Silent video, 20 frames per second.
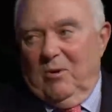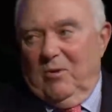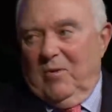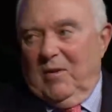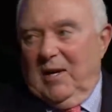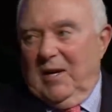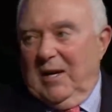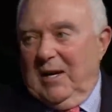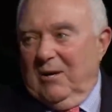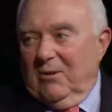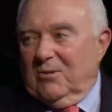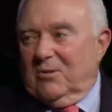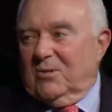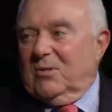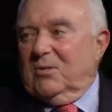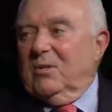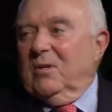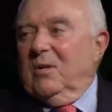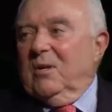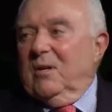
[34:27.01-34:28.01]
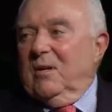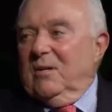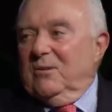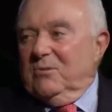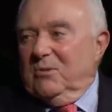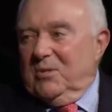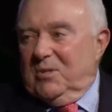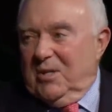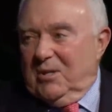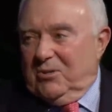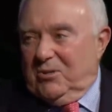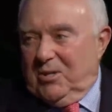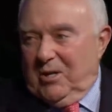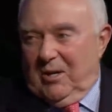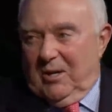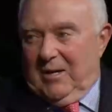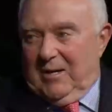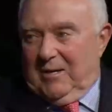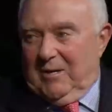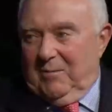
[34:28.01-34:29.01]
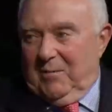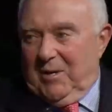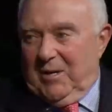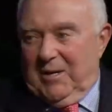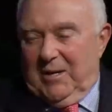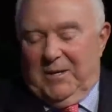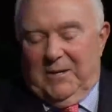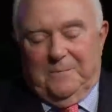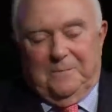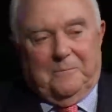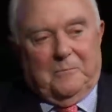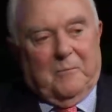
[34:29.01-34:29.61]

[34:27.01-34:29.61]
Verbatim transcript: of the House Judiciary Committee,